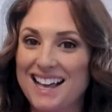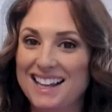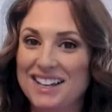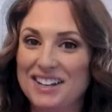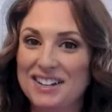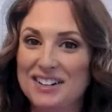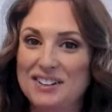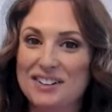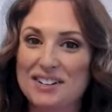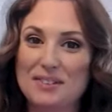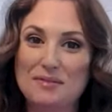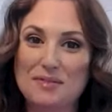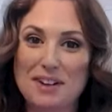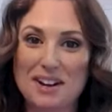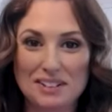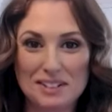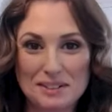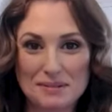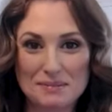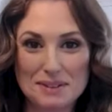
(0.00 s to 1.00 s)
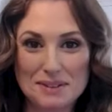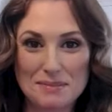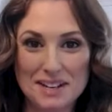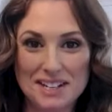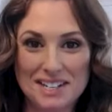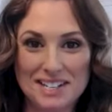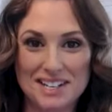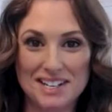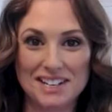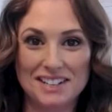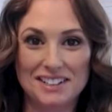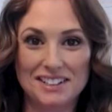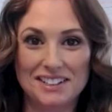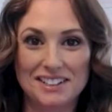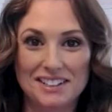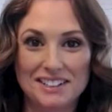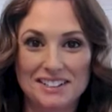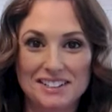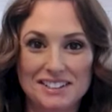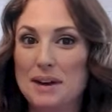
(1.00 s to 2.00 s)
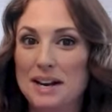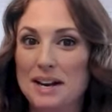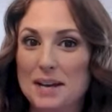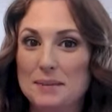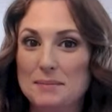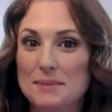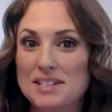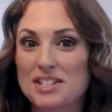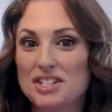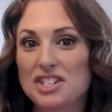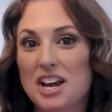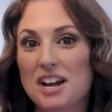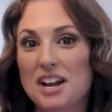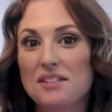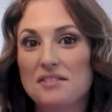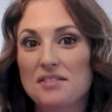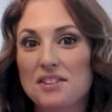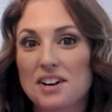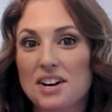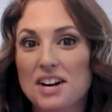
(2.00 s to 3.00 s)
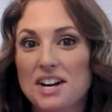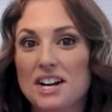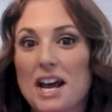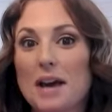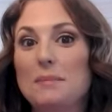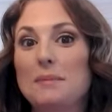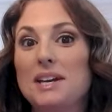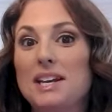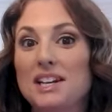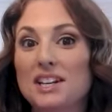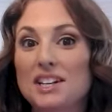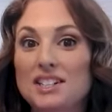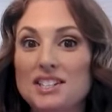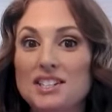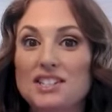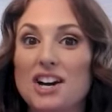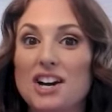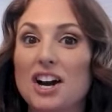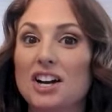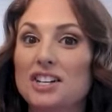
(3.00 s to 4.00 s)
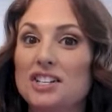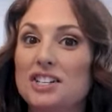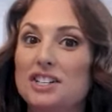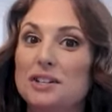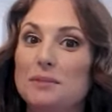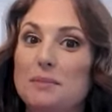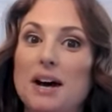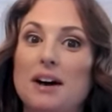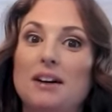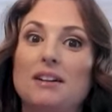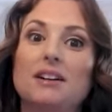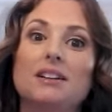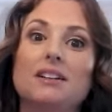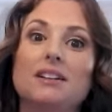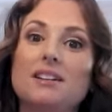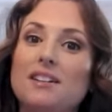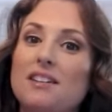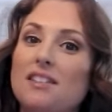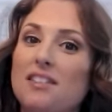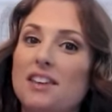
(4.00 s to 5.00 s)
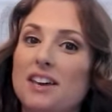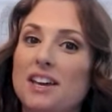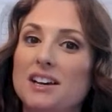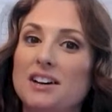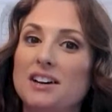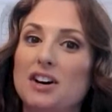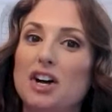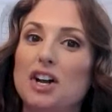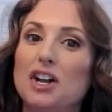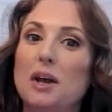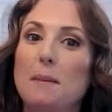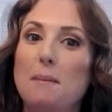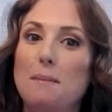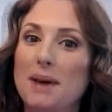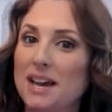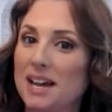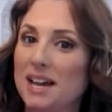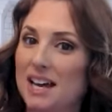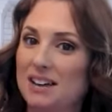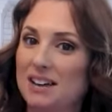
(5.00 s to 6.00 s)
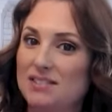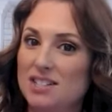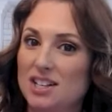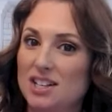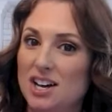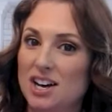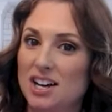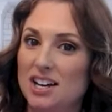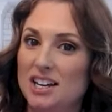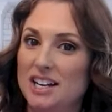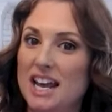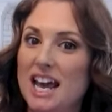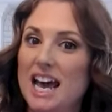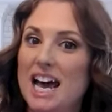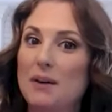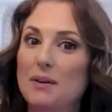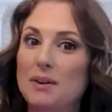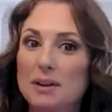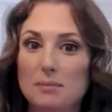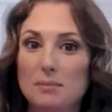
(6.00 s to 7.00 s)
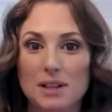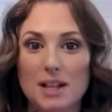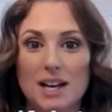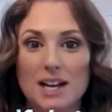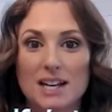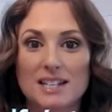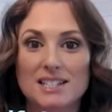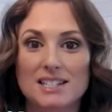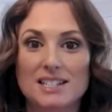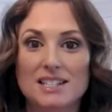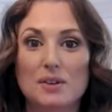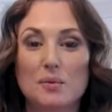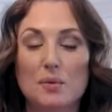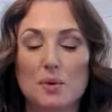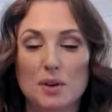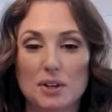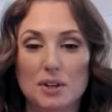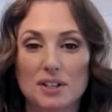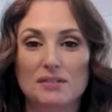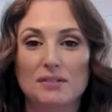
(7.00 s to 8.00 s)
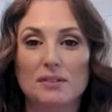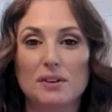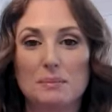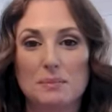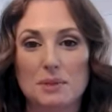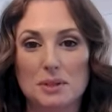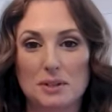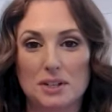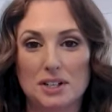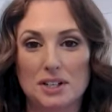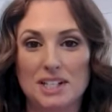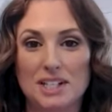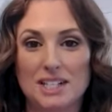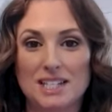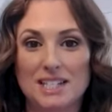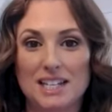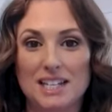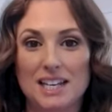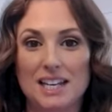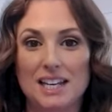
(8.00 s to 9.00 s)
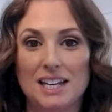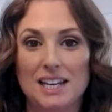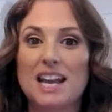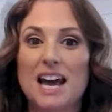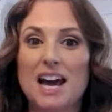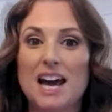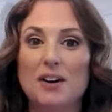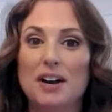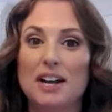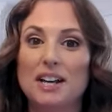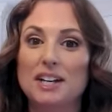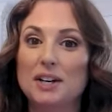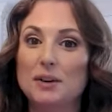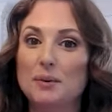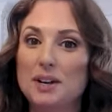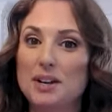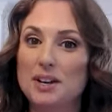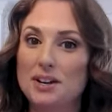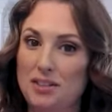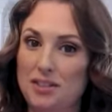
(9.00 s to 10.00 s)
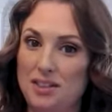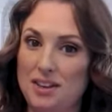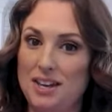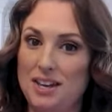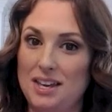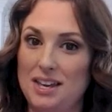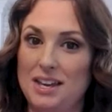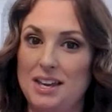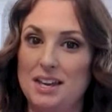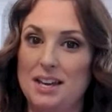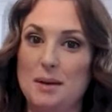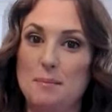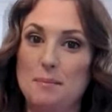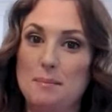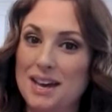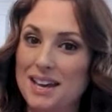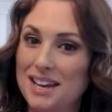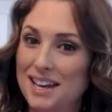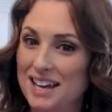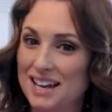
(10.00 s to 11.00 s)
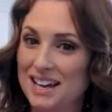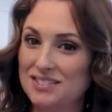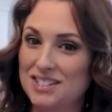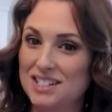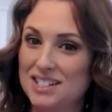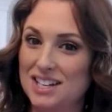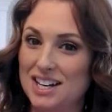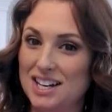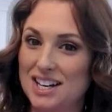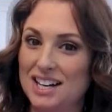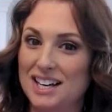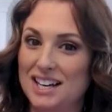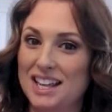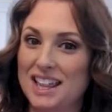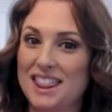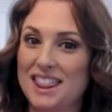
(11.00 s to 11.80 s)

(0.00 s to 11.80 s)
Hello and welcome to my channel. My name is Jennifer and I'm here to talk to you about a little thing called Metcalfe's Law and how it applies to the world of cryptocurrency. Now, I know what you're thinking. Metcalfe's Law,